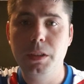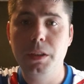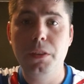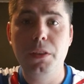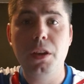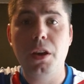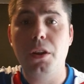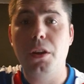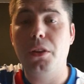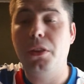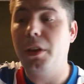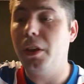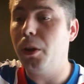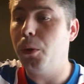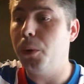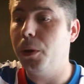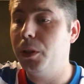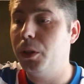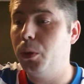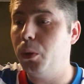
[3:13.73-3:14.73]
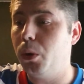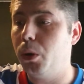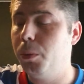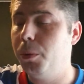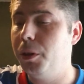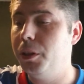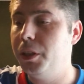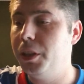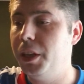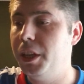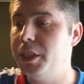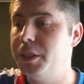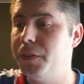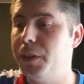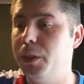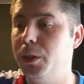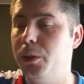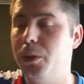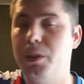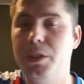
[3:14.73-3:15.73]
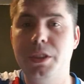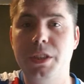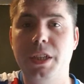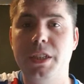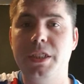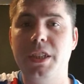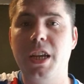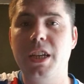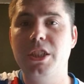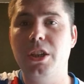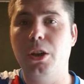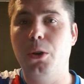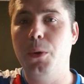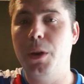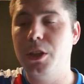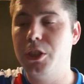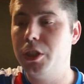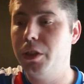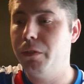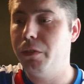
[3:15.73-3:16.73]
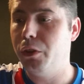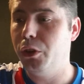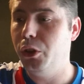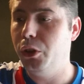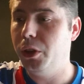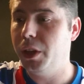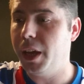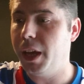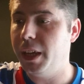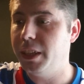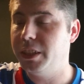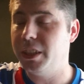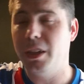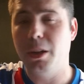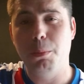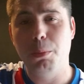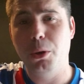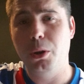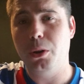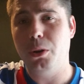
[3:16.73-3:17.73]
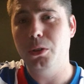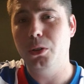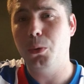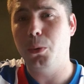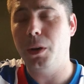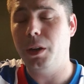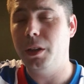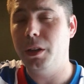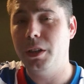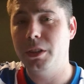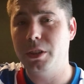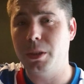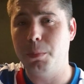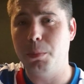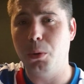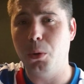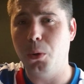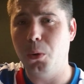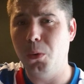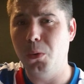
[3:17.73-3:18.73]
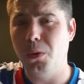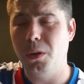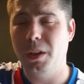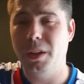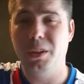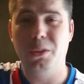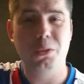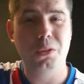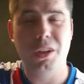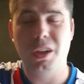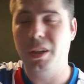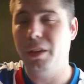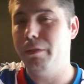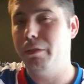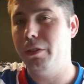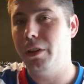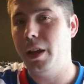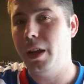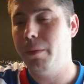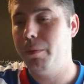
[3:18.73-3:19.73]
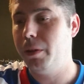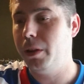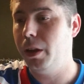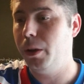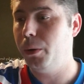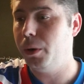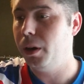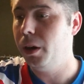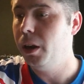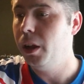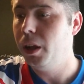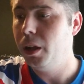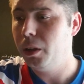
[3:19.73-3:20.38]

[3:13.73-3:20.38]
The other thing I wanted to talk about in today's video is it's actually a question for you guys, and I put it on Twitter as a poll, and I only had it for half an hour.